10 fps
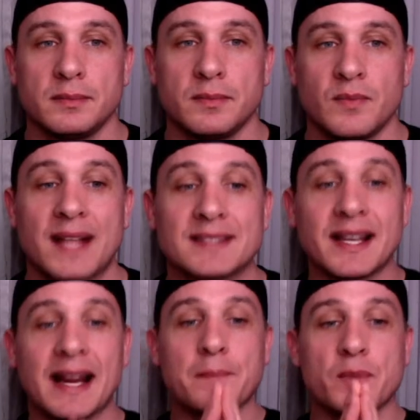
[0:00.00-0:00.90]
That's
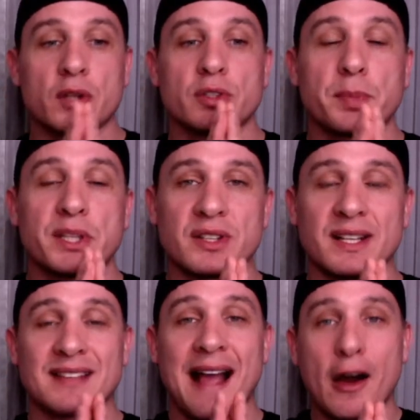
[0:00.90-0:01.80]
like, picture
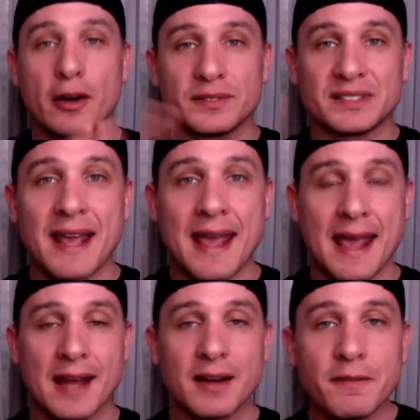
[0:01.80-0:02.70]
this, out of
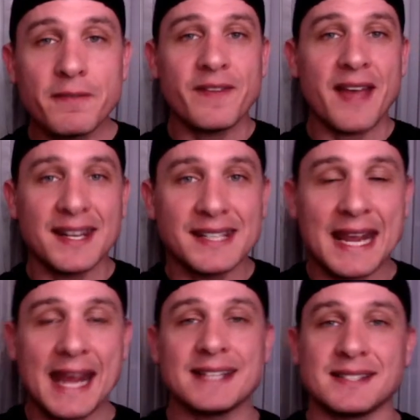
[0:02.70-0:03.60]
ten Fed
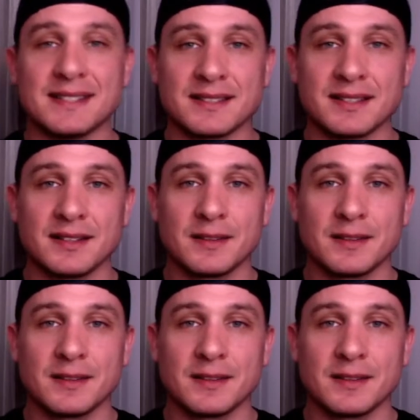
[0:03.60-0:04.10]
cases,